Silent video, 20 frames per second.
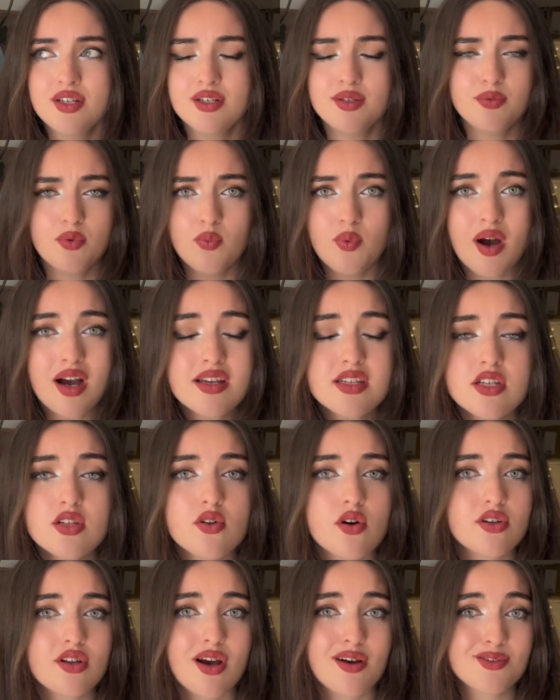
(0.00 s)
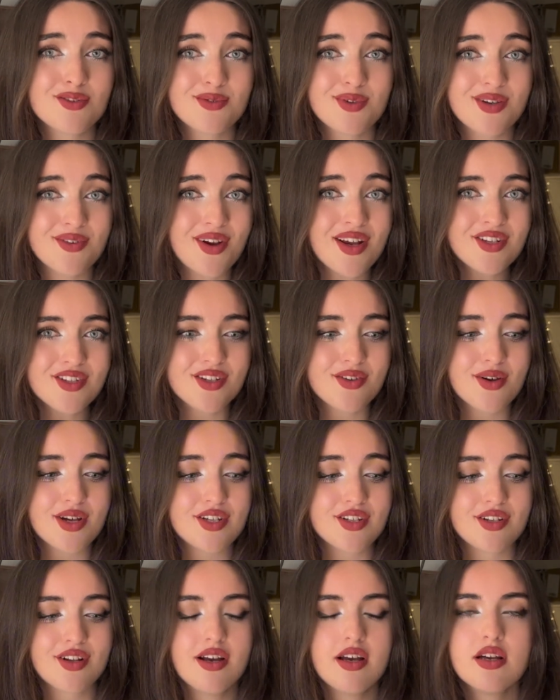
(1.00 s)
Well, why do you not know how to rearrange an
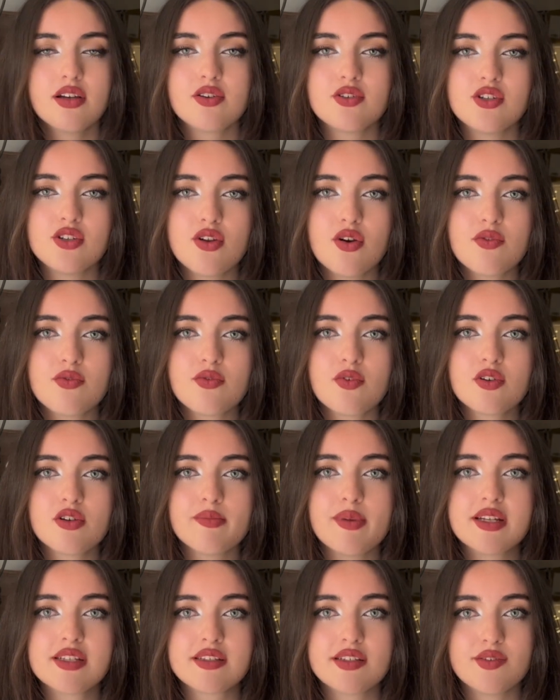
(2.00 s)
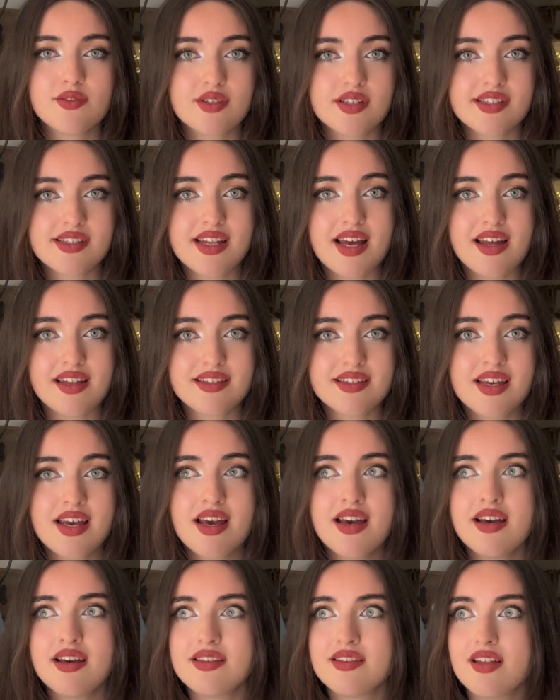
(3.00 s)
equation? Because you don't fundamentally understand
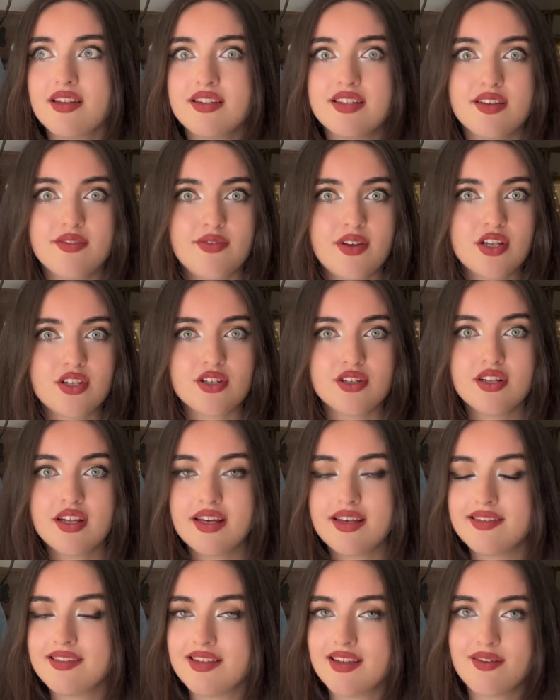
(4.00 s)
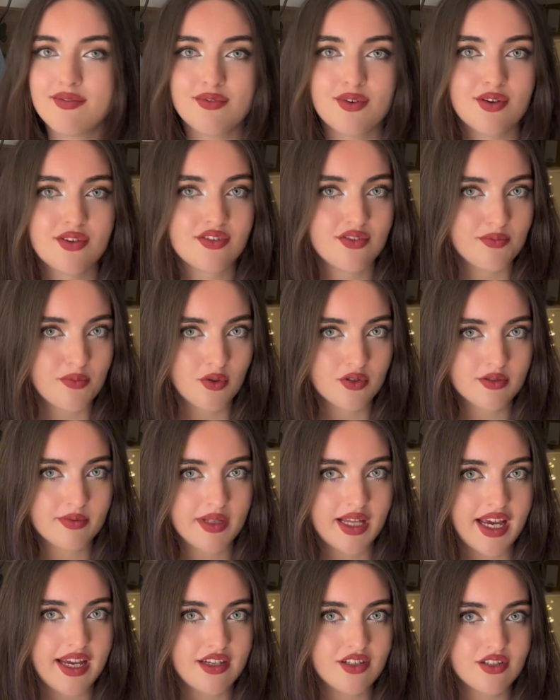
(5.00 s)
that division is the inverse of
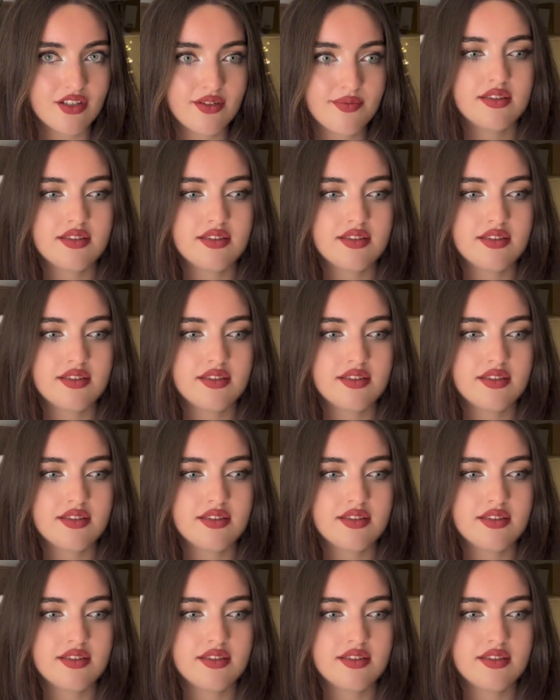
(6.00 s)
multiplication.